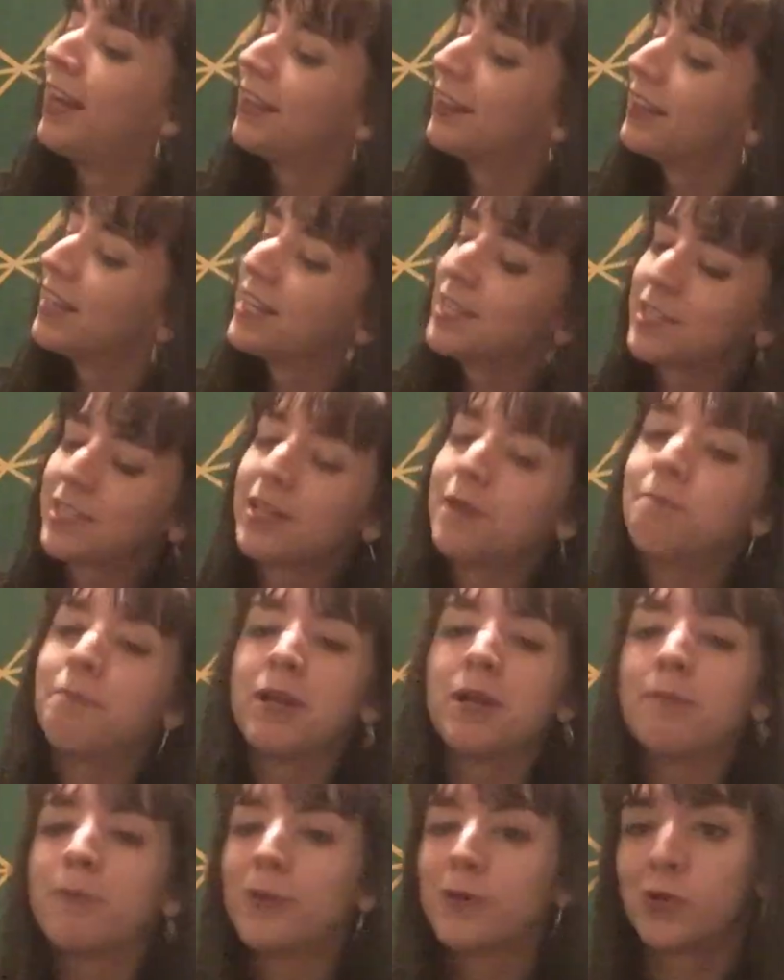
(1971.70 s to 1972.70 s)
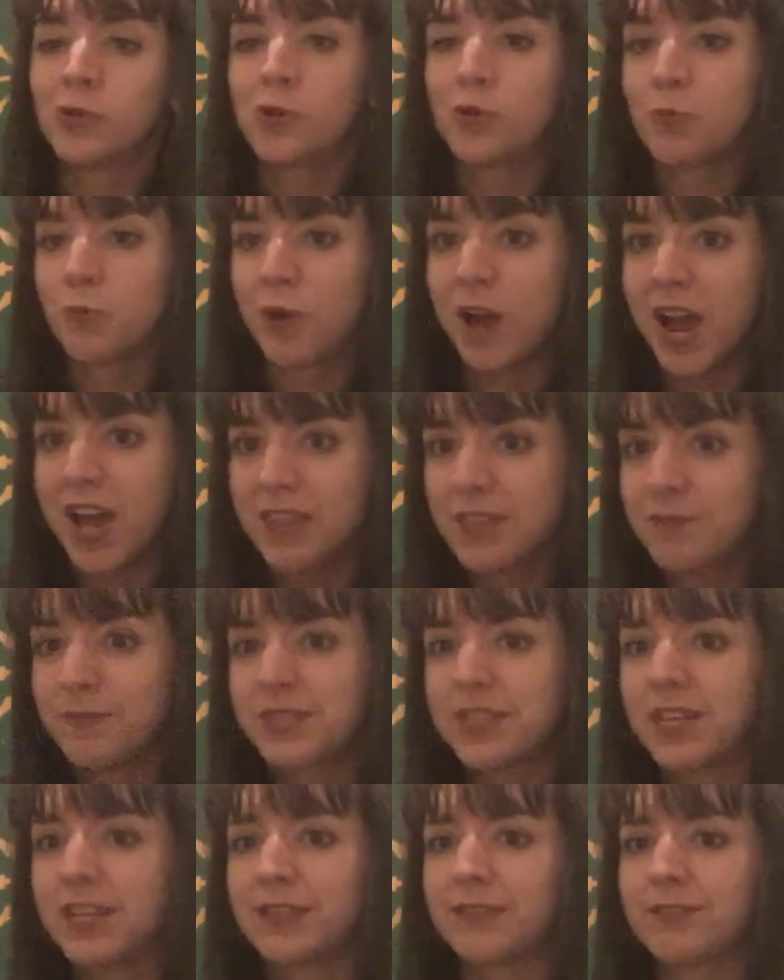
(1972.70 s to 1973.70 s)
Like some people who pride
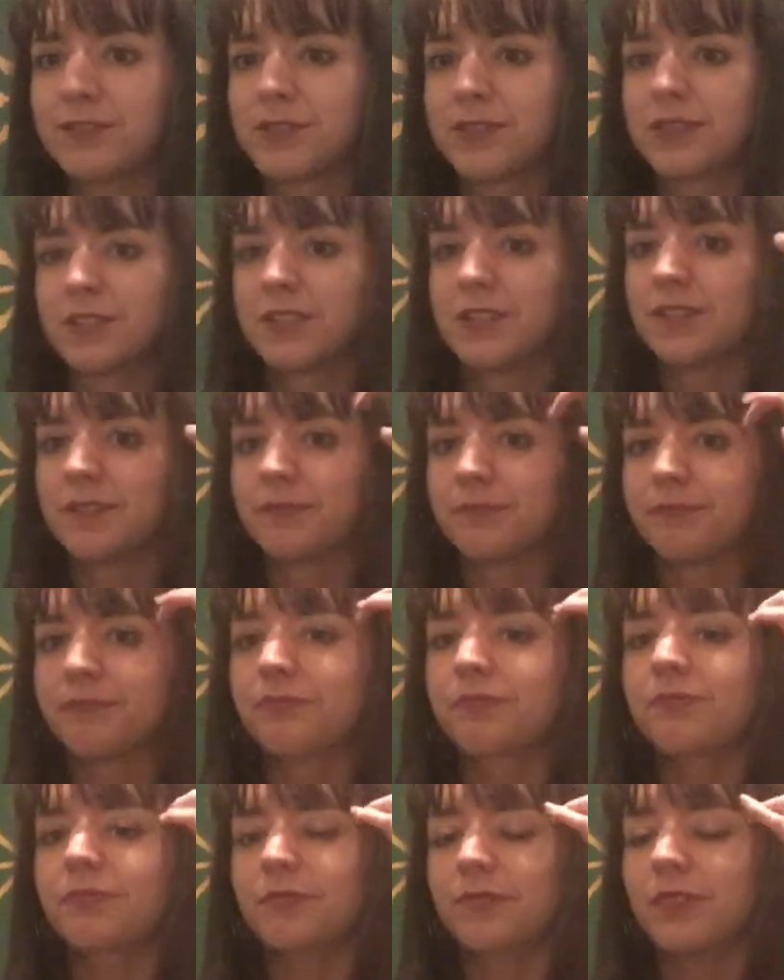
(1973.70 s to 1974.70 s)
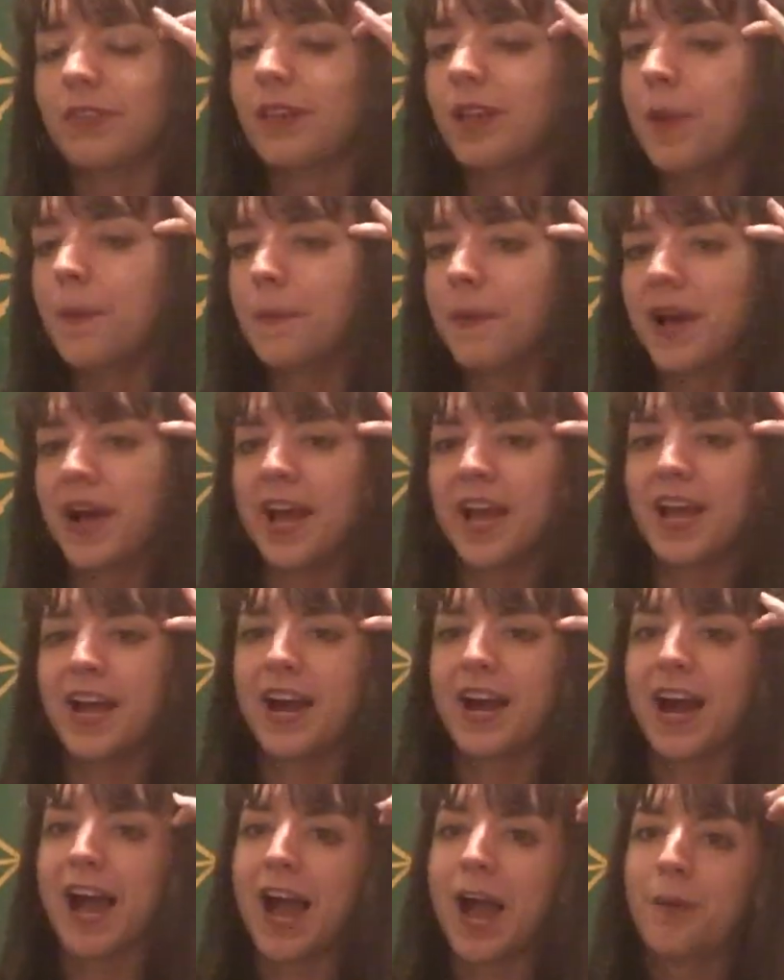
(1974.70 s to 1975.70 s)
themselves
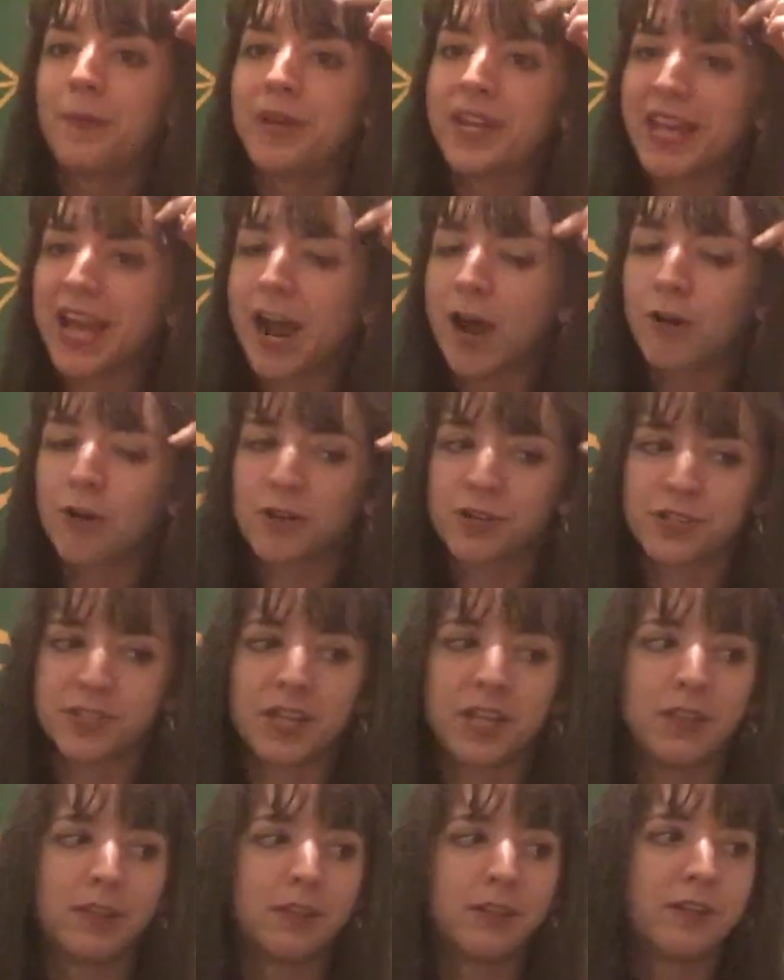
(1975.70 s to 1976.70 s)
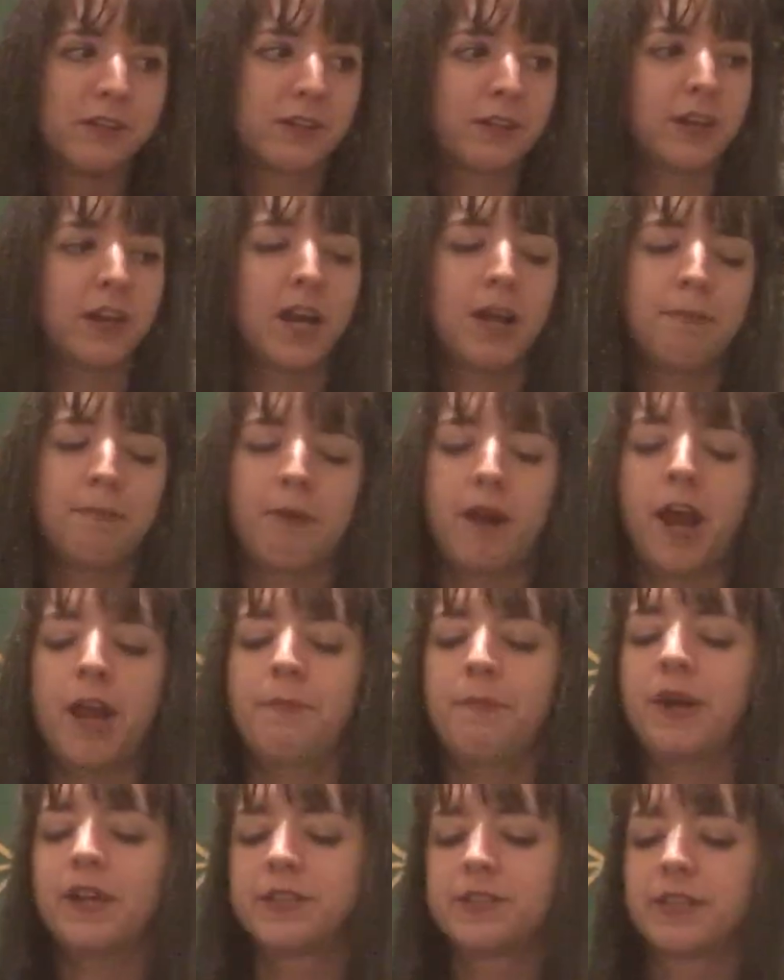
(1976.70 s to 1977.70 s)
by how many hours they look, I
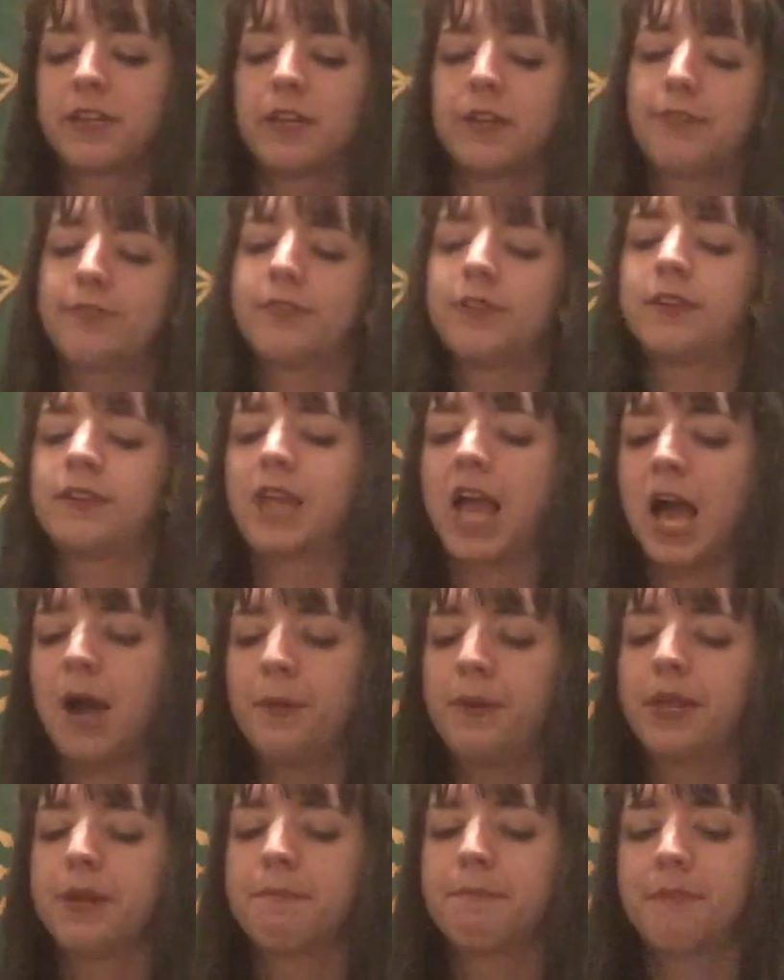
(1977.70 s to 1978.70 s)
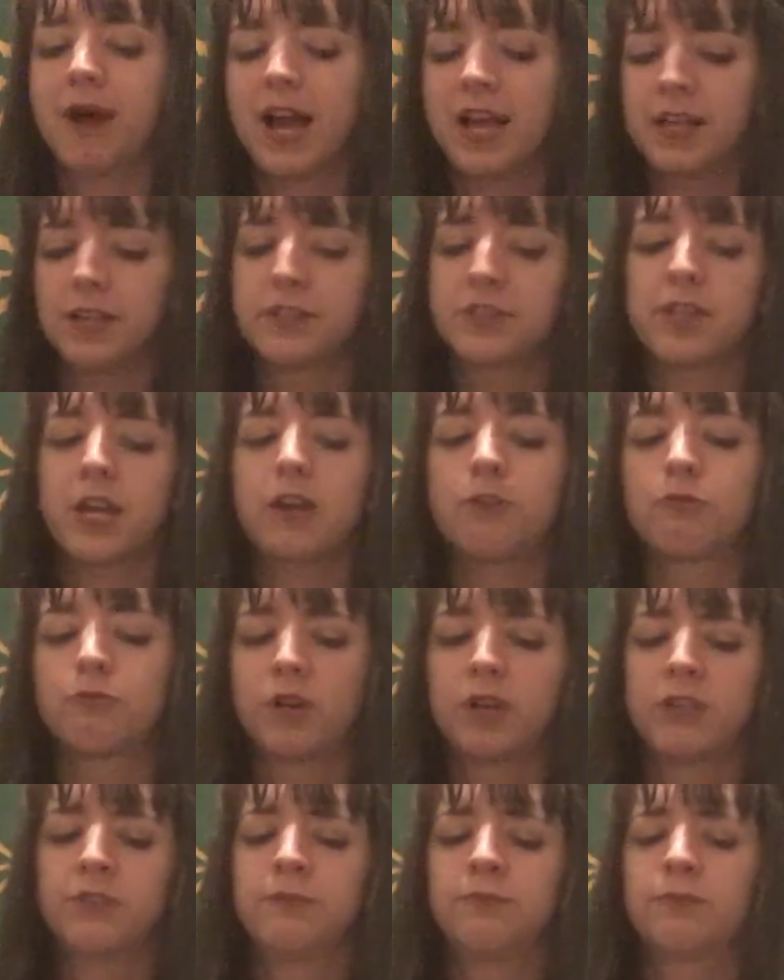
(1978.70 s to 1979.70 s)
pride myself in how many miles I
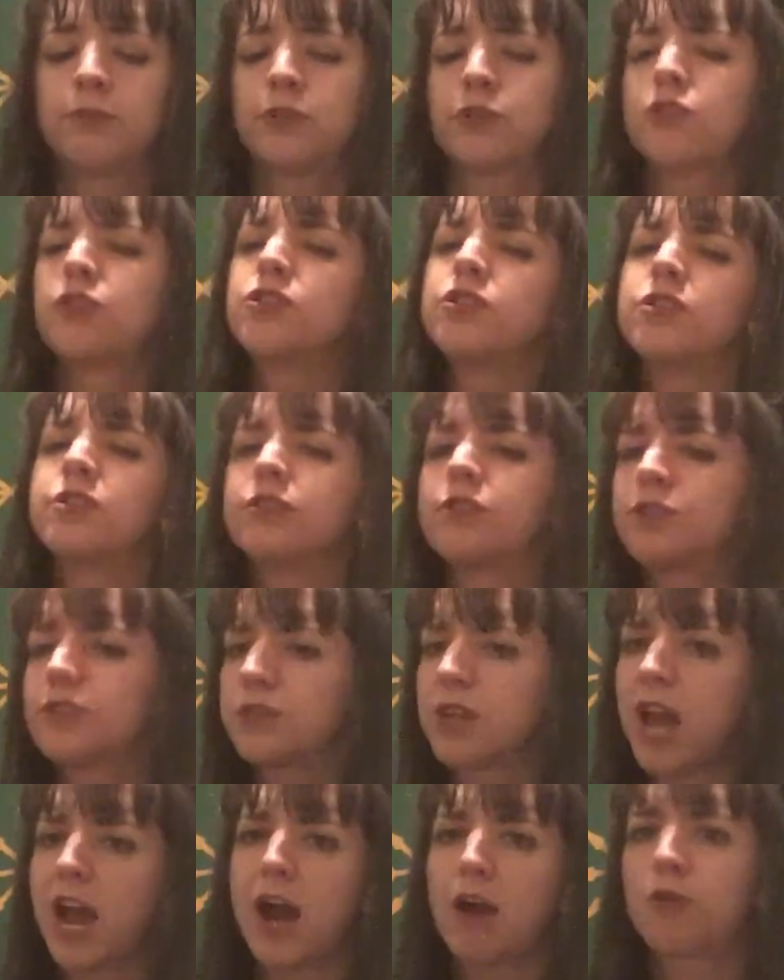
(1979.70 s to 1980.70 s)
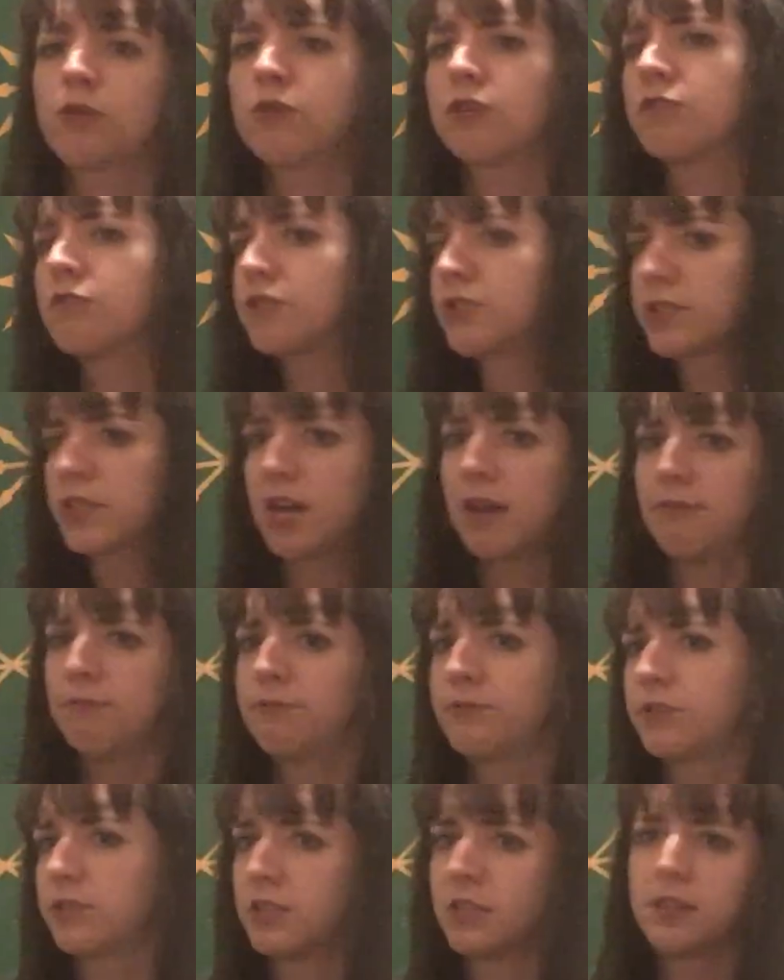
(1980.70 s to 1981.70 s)
run versus hours
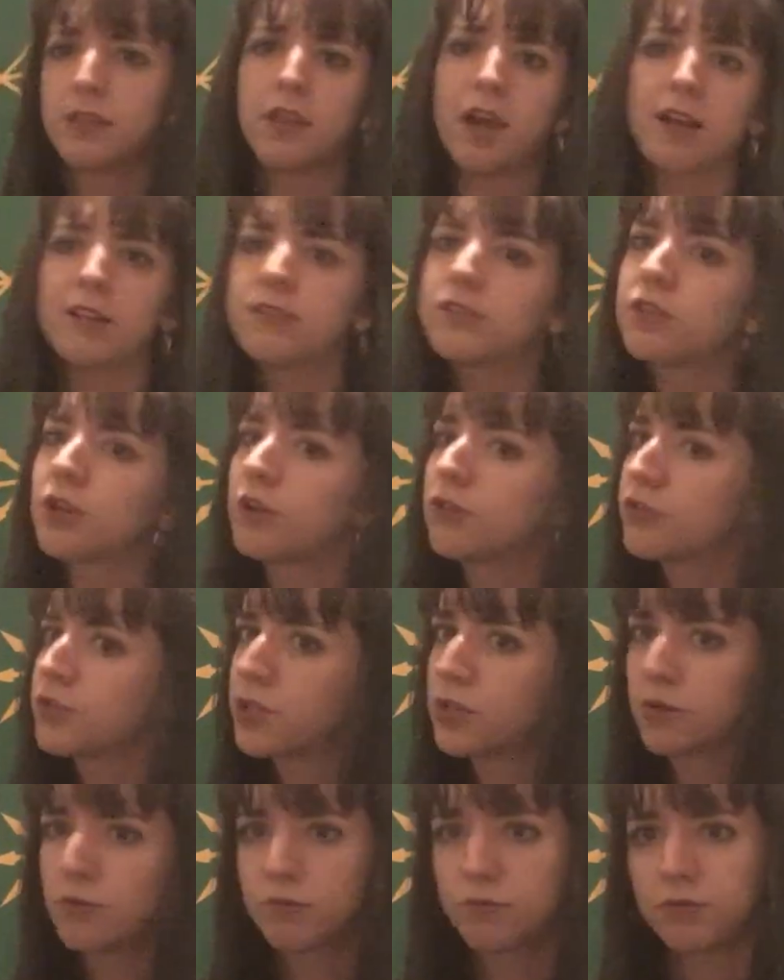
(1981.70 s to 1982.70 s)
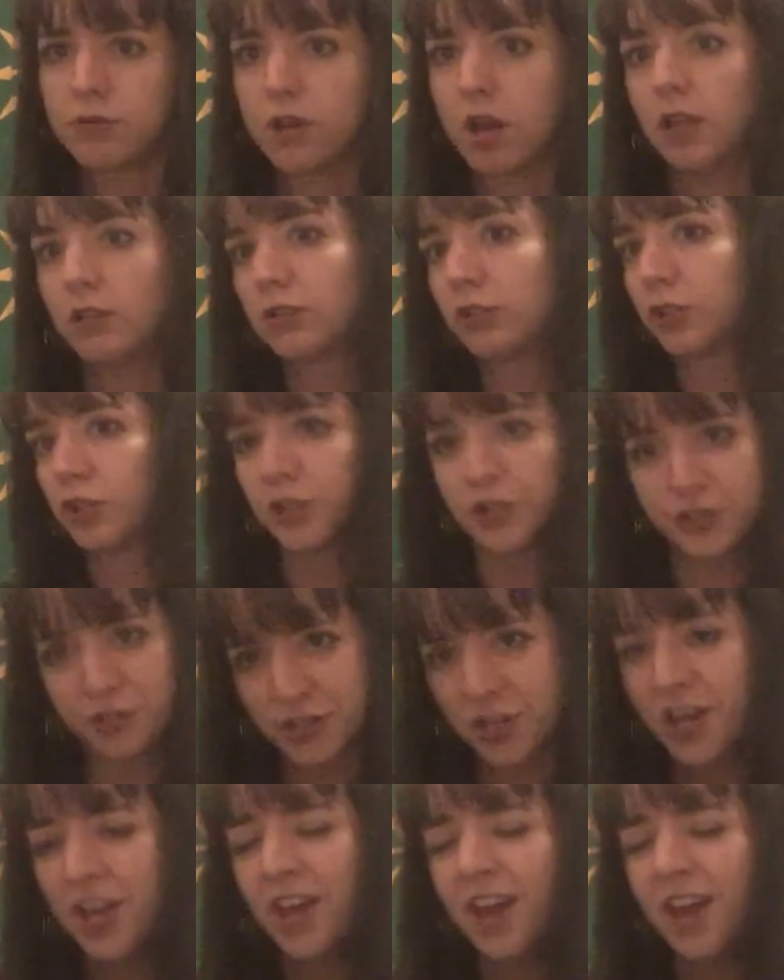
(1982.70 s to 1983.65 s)
slept, and that's also not good.